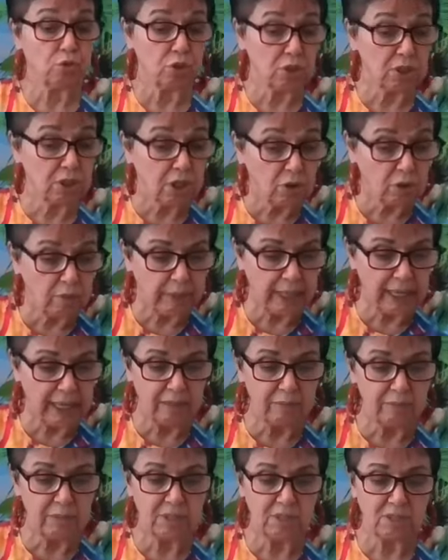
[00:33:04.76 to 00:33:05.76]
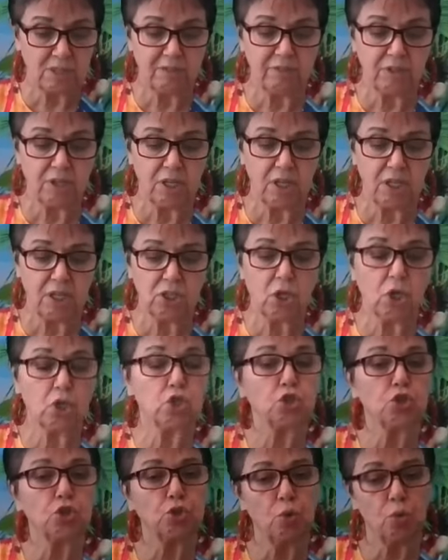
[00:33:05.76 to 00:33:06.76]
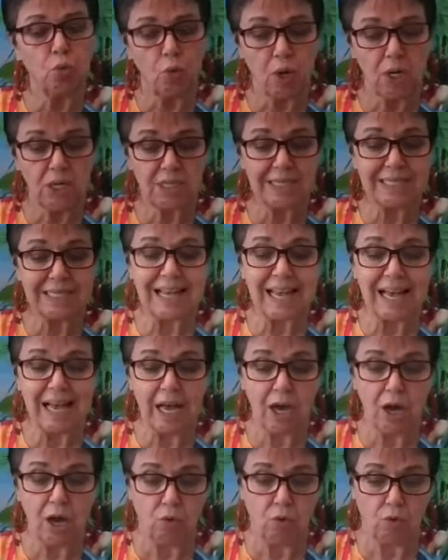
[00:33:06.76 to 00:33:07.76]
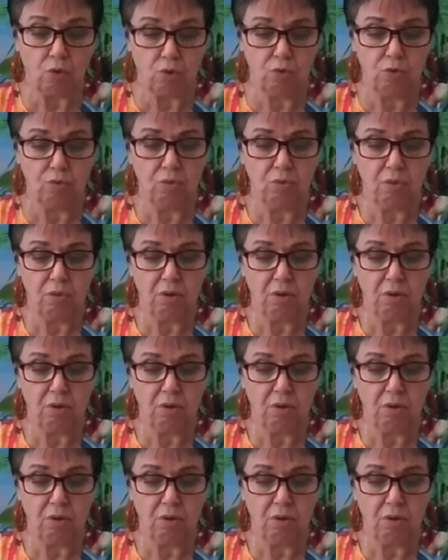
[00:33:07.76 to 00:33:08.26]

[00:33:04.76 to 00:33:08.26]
or the commandments of God show us how